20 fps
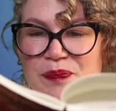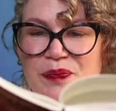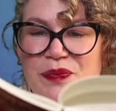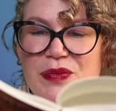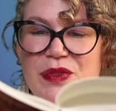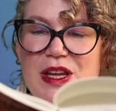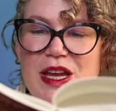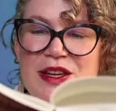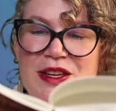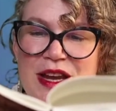
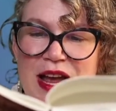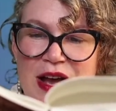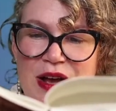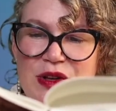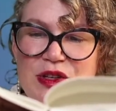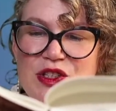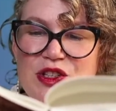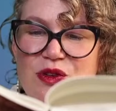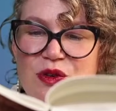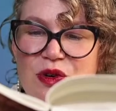And now
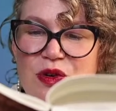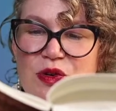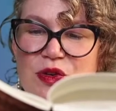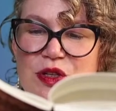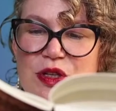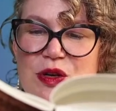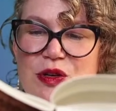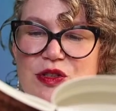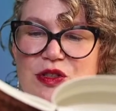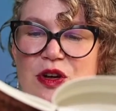Scrooge
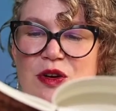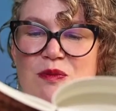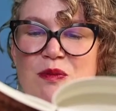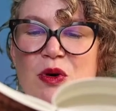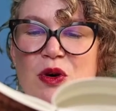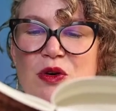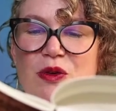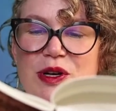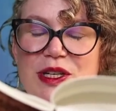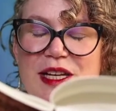looked on
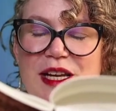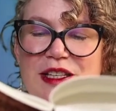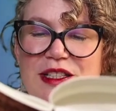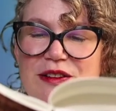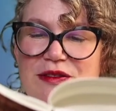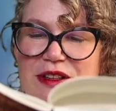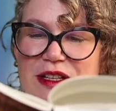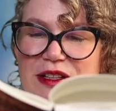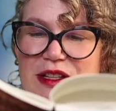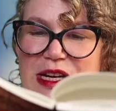more
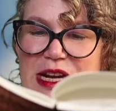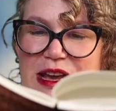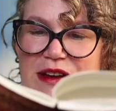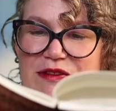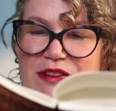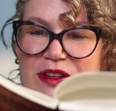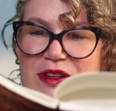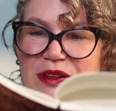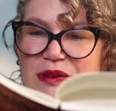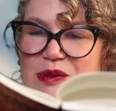attentively than
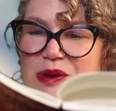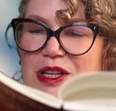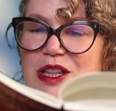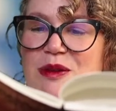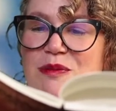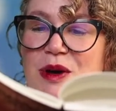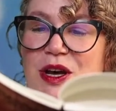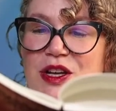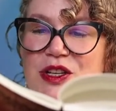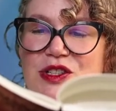ever, when the
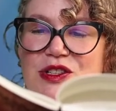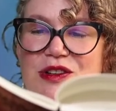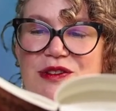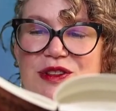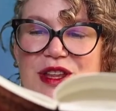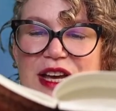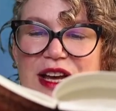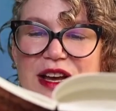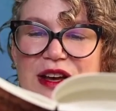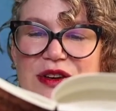master of the
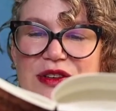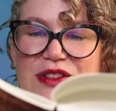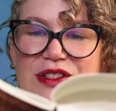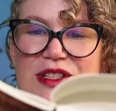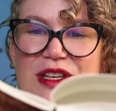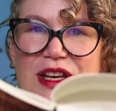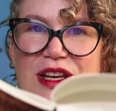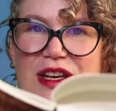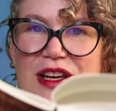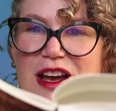house,
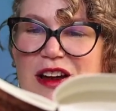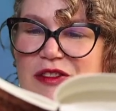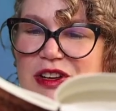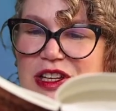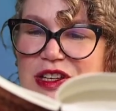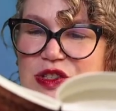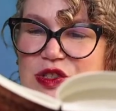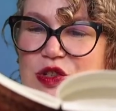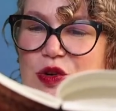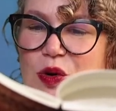having
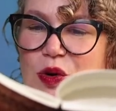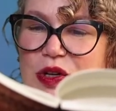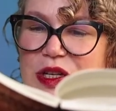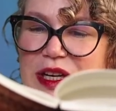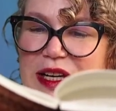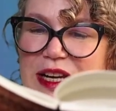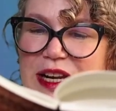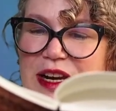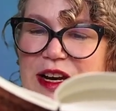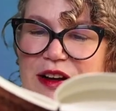his daughter
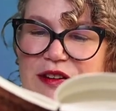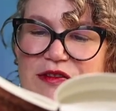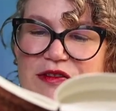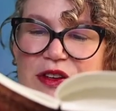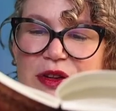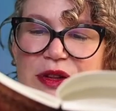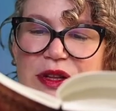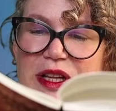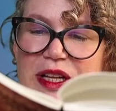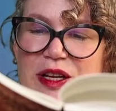leaning
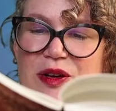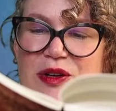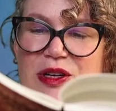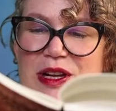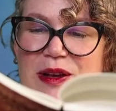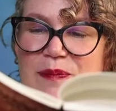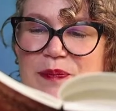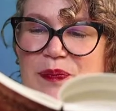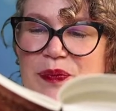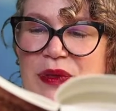fondly on
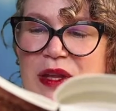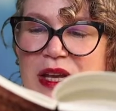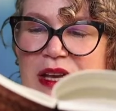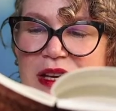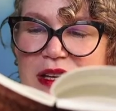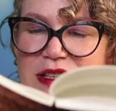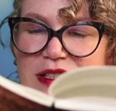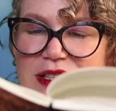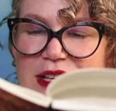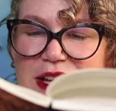
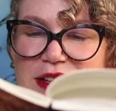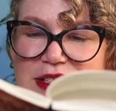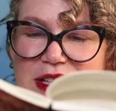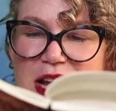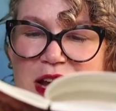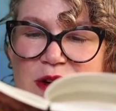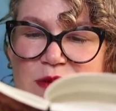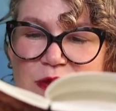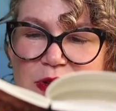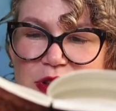him, sat
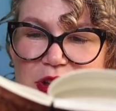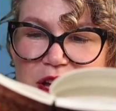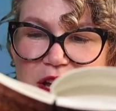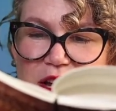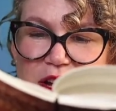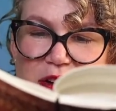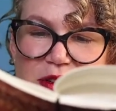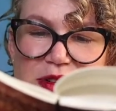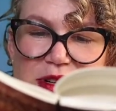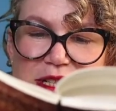down with
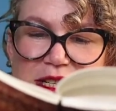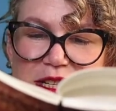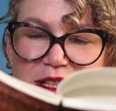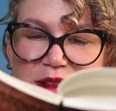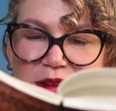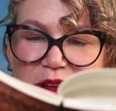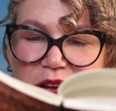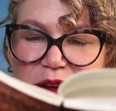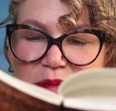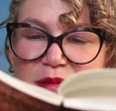her and
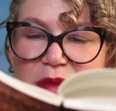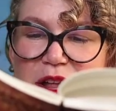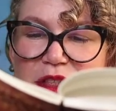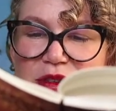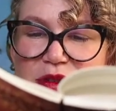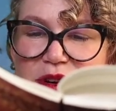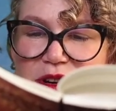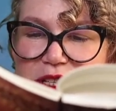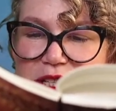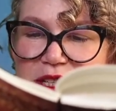her mother
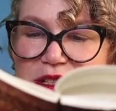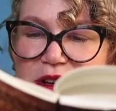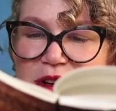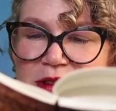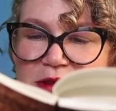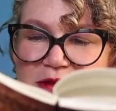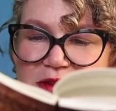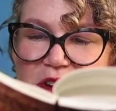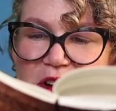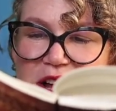at his own
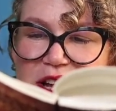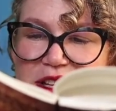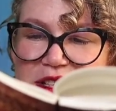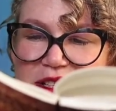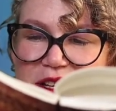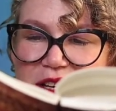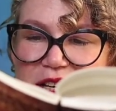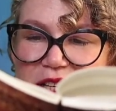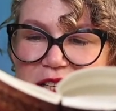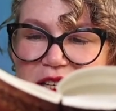
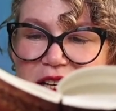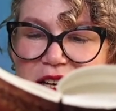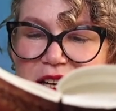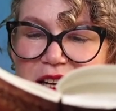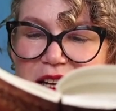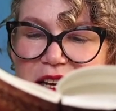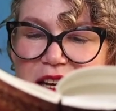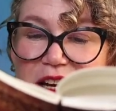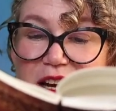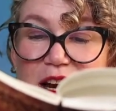fireside,
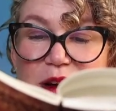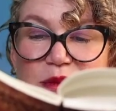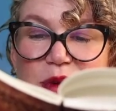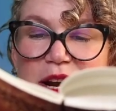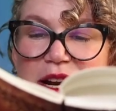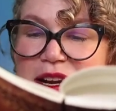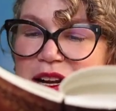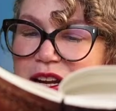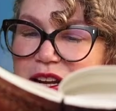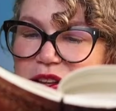and
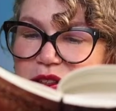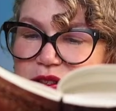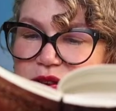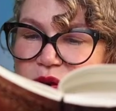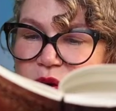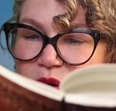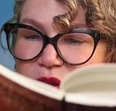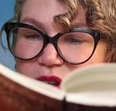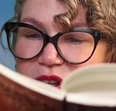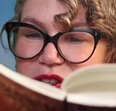when he
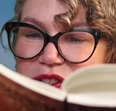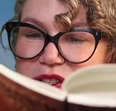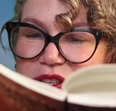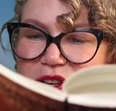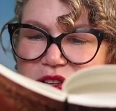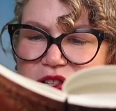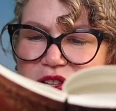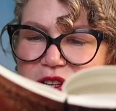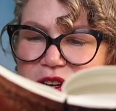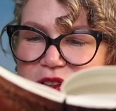thought that
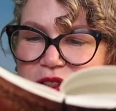such another